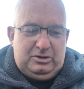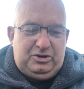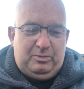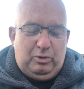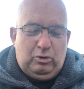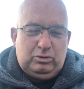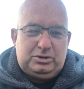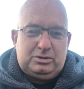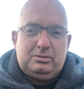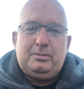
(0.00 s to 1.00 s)
She
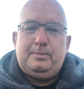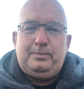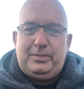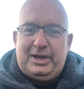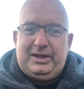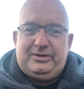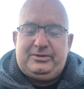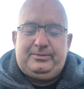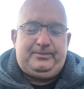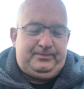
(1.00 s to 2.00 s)
paused. Please.
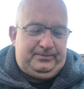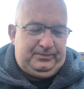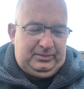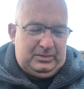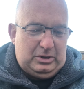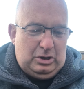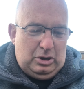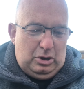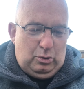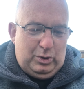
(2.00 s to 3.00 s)

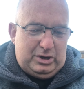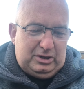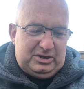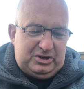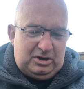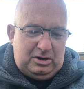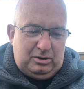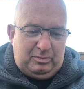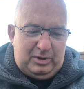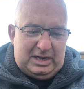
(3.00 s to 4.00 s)
We could decide on
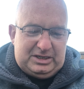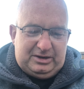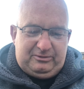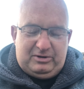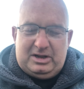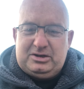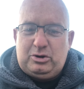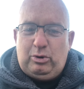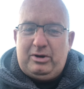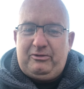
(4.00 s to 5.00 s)
a place, said Fred,
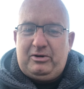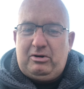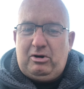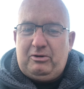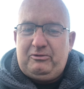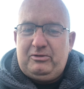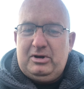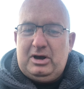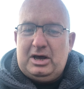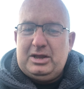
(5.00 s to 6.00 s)
quite far off,
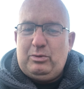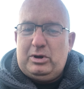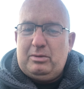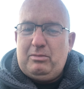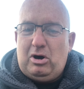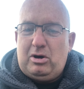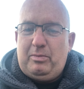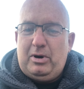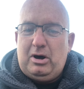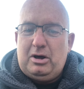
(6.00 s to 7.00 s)
and then we could mark a
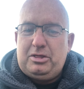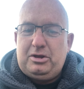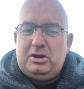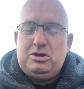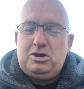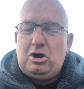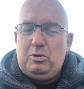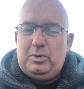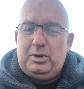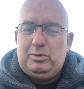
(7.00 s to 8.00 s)
path and
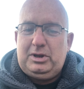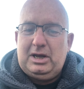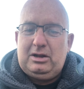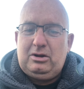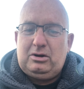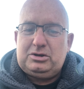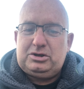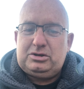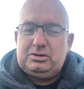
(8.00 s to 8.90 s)
nobody would get lost.